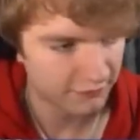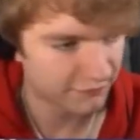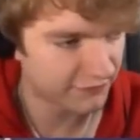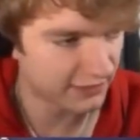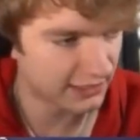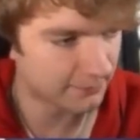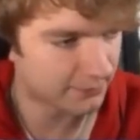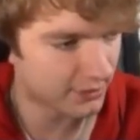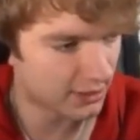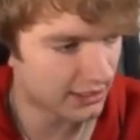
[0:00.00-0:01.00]

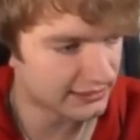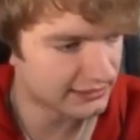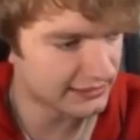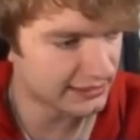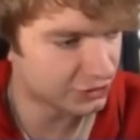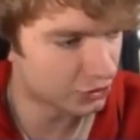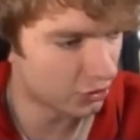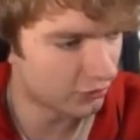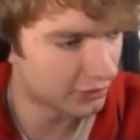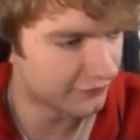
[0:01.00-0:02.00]
Philip, I need
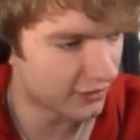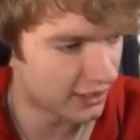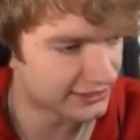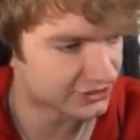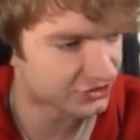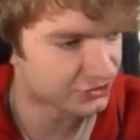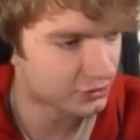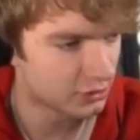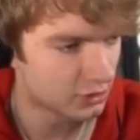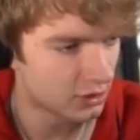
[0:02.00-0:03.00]
your advice.
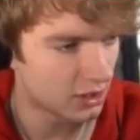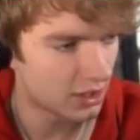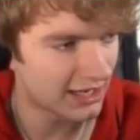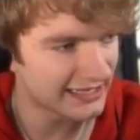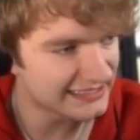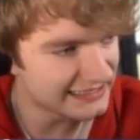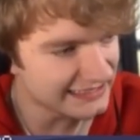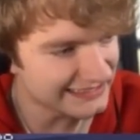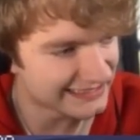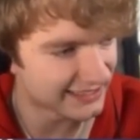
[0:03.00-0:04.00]
I
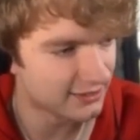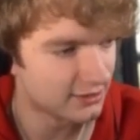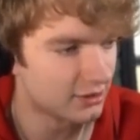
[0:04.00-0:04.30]
need it.